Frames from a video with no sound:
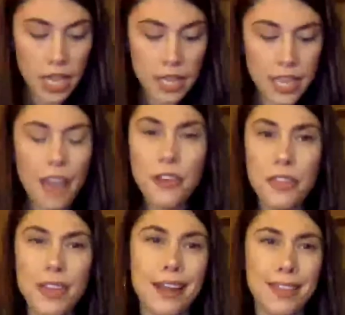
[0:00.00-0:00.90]
The other
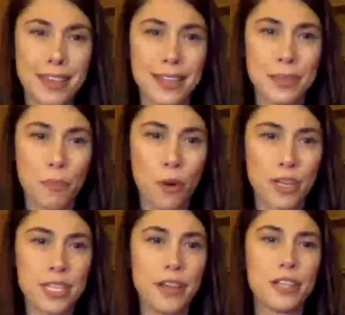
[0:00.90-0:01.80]
thing that I think is important
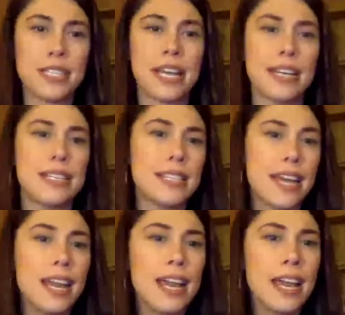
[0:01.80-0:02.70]
to understand is that
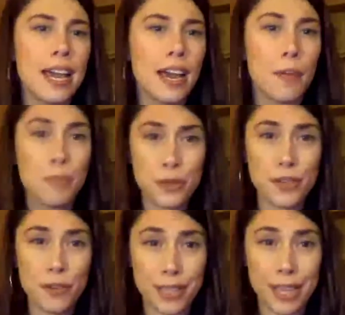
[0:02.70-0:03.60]
abusive
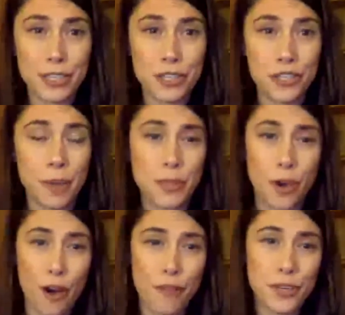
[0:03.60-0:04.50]
relationships
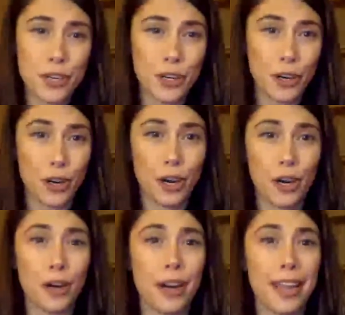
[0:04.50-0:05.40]
often
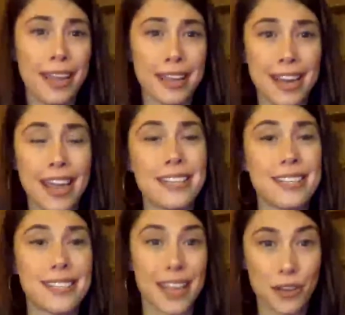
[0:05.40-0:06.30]
occur in a
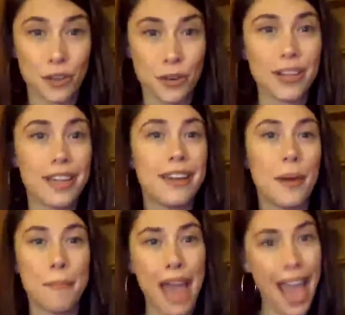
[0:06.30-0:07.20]
cycle, in a
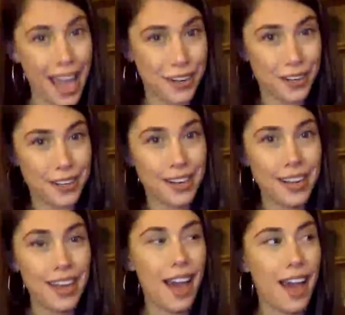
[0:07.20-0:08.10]
pattern.
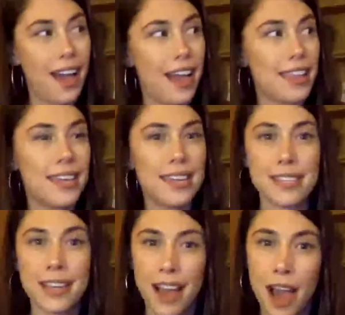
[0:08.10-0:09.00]
I think it's a
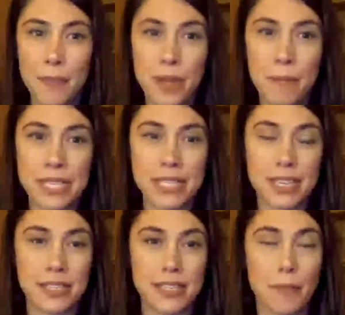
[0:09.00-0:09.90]
common
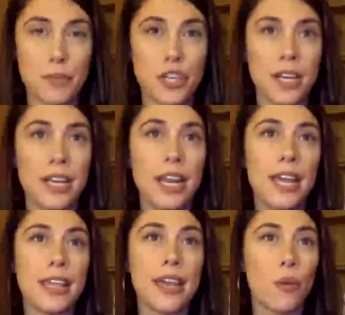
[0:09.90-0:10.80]
misconception
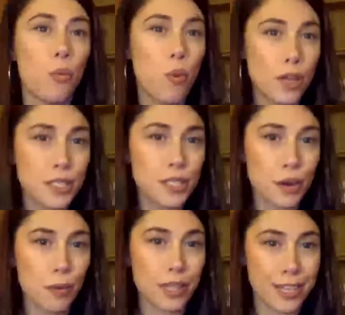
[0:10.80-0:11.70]
that once a
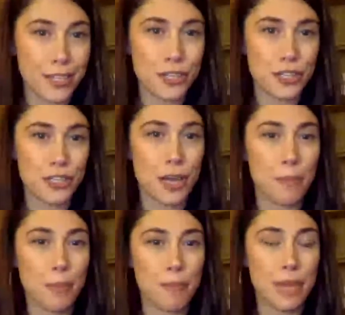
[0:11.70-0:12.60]
relationship
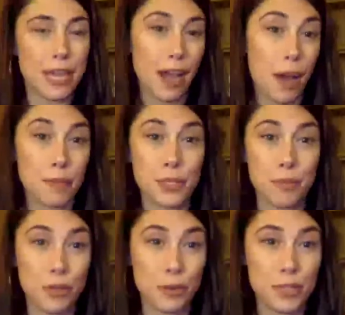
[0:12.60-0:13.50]
becomes
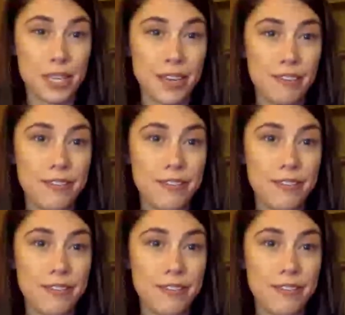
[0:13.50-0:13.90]
abusive,